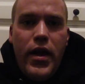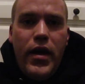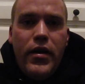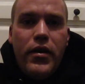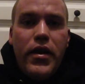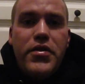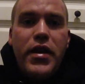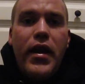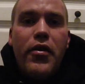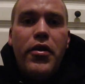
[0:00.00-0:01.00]
and that's
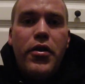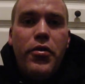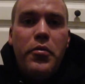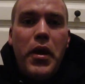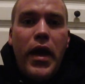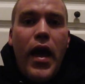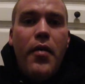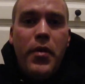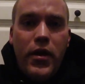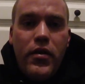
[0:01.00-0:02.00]
an area code in
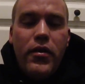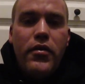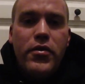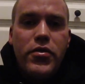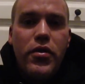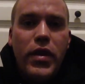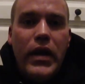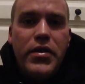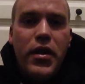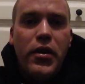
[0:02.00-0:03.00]
Miami, so
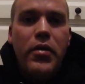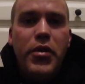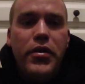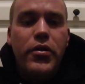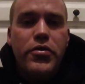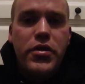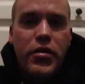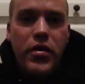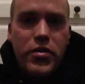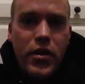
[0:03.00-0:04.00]
that's how limited those
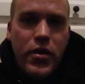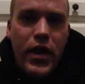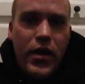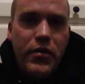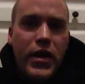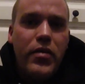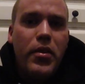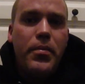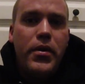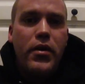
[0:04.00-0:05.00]
cigarettes are. You can't even get
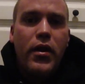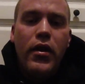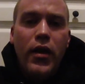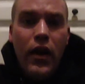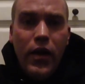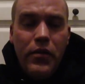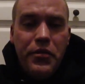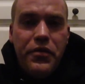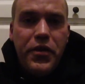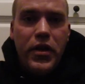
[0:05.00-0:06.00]
them up here. I live
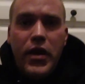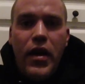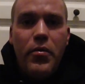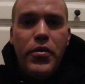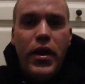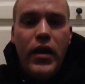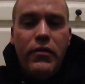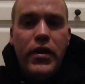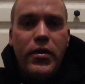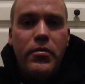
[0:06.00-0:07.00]
in Philly now, but you can't
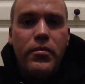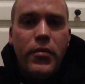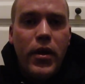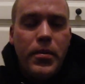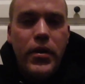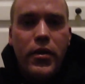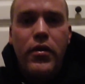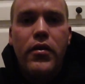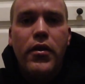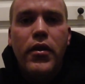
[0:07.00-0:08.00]
even get them up
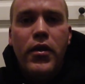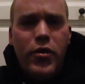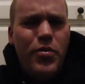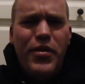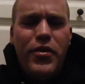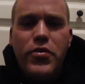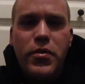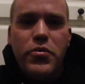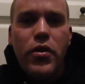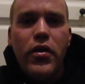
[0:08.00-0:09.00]
here. Nobody even knows
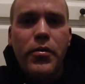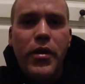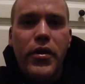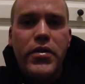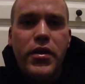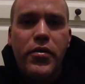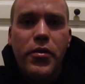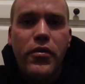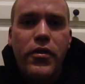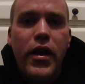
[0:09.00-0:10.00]
what I'm talking about when I say
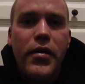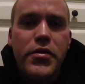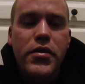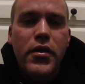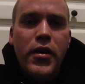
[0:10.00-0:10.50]
305s.